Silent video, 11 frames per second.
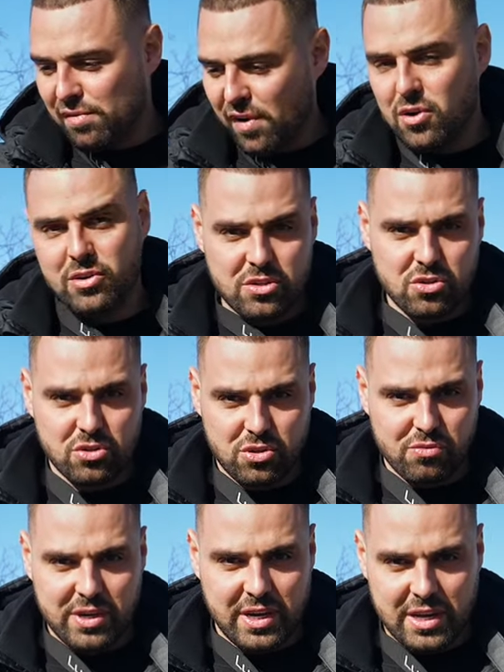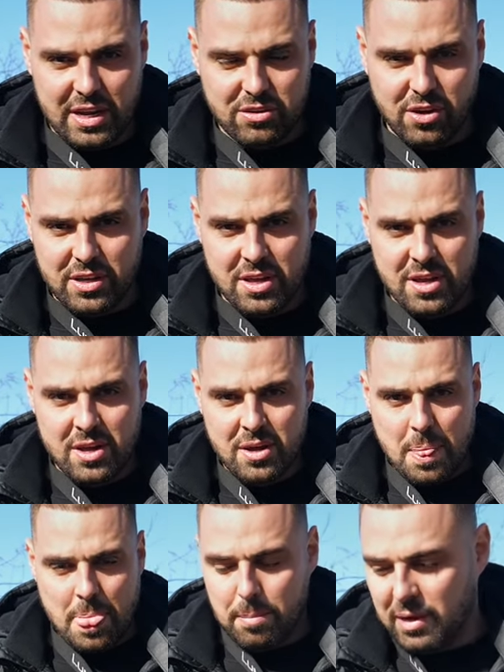phone has not stopped ringing. That's like
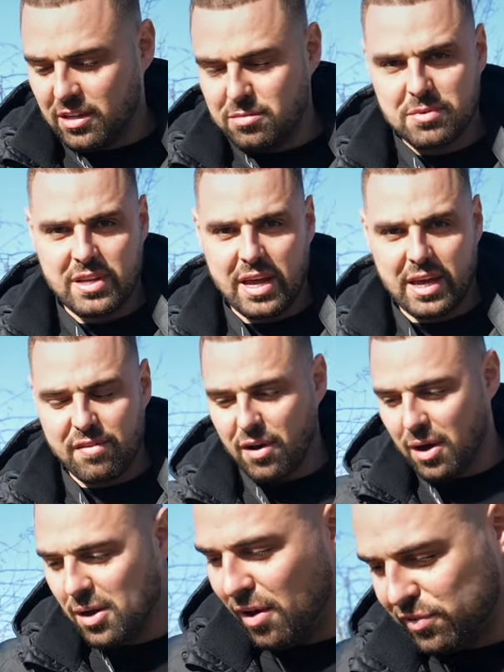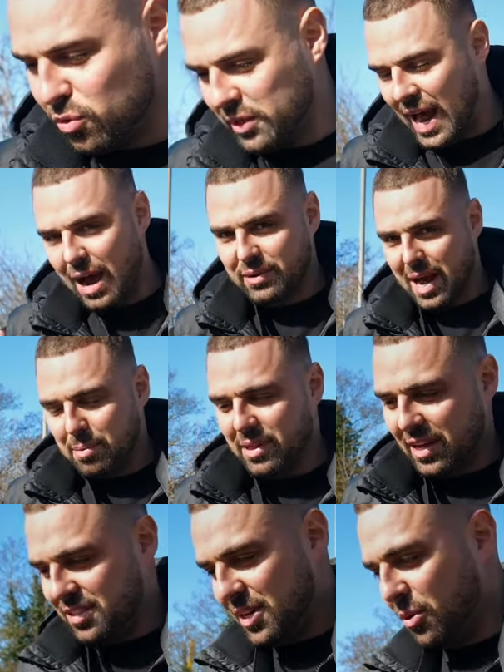the biggest mistake ever. I've sorted it out now, but
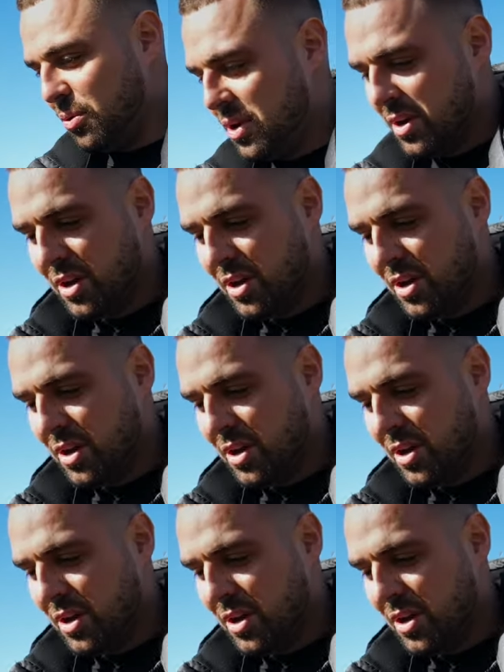they're still